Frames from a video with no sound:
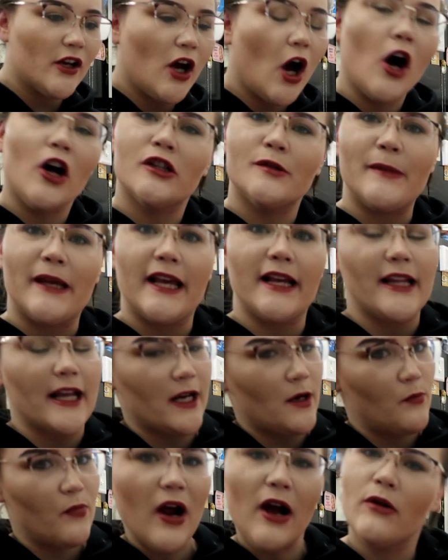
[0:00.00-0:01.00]
called me
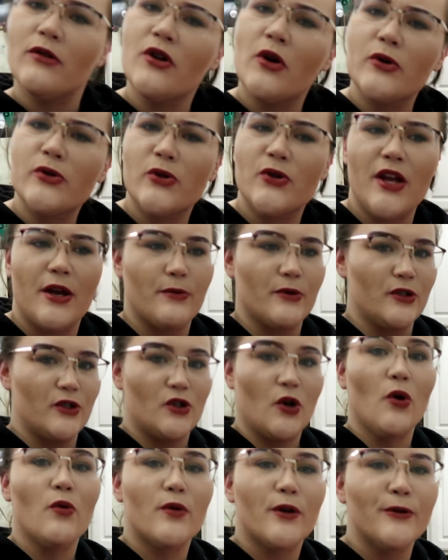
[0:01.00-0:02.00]
like a brown noser. They were
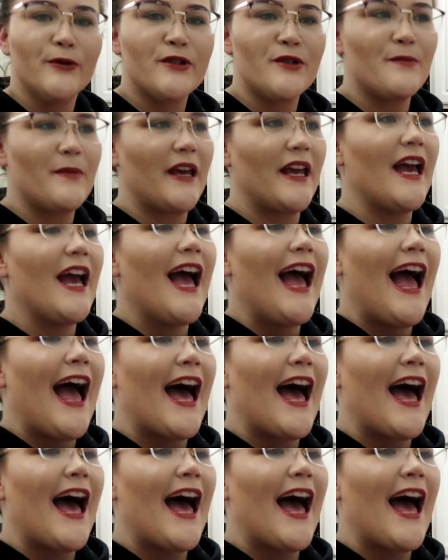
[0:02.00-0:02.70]
so rude to me.